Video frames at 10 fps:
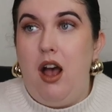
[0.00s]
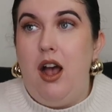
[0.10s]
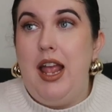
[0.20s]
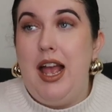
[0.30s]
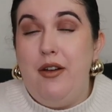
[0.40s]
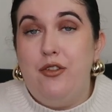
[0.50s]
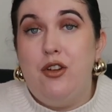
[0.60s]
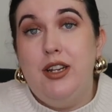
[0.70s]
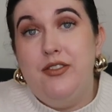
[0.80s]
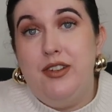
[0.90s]
I have
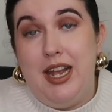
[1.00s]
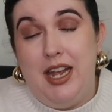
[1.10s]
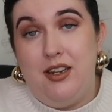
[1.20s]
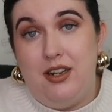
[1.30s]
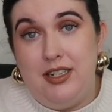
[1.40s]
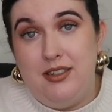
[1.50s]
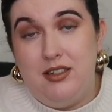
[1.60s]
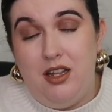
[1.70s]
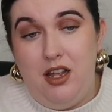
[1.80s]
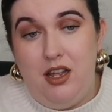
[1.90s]
tried different hair
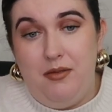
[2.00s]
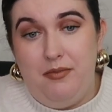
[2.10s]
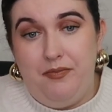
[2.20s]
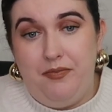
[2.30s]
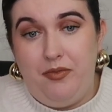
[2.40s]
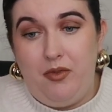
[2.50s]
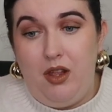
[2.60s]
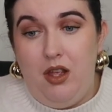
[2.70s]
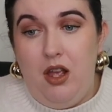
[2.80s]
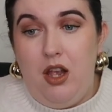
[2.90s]
dyes
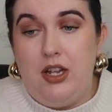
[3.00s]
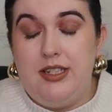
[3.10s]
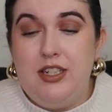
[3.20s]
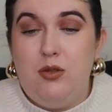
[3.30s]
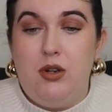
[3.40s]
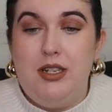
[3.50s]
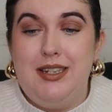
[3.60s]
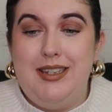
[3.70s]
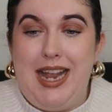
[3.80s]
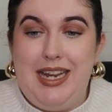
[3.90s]
because this one
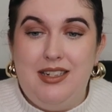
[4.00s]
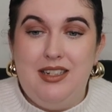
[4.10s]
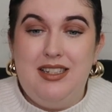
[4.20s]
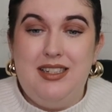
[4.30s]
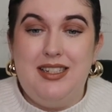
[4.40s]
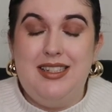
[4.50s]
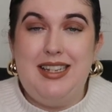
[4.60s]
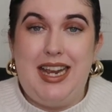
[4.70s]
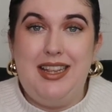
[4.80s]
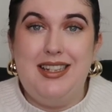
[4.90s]
tends to
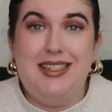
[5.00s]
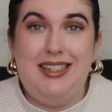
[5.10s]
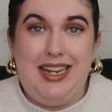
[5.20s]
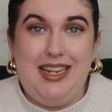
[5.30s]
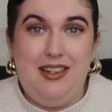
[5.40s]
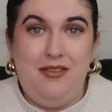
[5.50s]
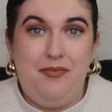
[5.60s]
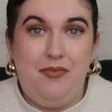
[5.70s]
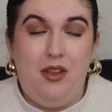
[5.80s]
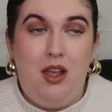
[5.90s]
stain the skin,
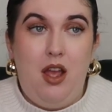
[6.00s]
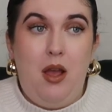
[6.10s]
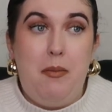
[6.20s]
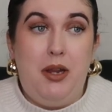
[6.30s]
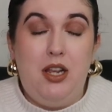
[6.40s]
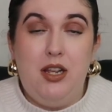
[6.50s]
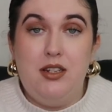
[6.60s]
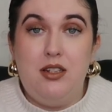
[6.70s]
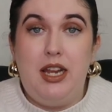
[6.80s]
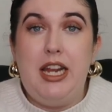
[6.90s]

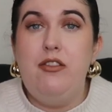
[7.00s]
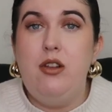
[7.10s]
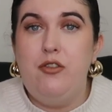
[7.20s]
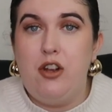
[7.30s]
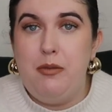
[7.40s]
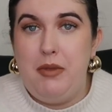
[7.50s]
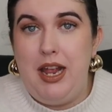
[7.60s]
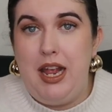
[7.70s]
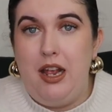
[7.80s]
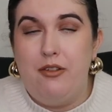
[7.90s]
because even though I've dyed my
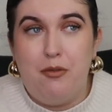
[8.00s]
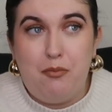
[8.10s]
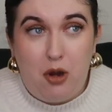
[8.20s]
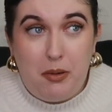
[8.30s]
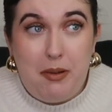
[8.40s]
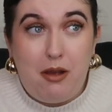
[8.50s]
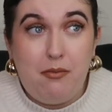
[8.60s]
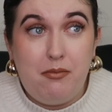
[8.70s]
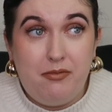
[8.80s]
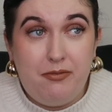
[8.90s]
hair for probably
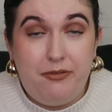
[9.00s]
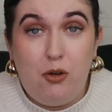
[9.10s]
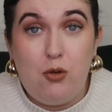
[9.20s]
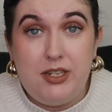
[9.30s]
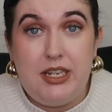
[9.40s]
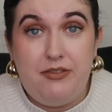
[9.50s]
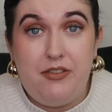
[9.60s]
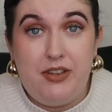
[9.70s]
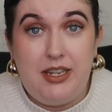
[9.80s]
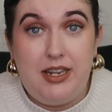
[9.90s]
about
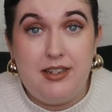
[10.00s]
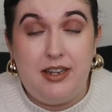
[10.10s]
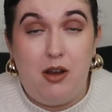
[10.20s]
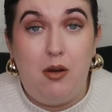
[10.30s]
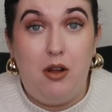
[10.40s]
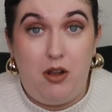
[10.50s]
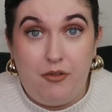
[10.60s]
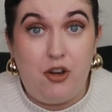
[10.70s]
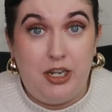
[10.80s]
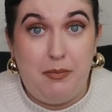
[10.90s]
14-15 years now,
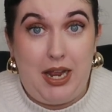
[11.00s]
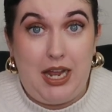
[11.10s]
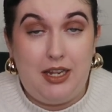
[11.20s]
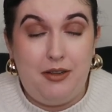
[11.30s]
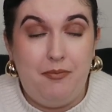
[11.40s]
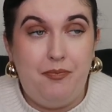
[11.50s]
I've dyed it black.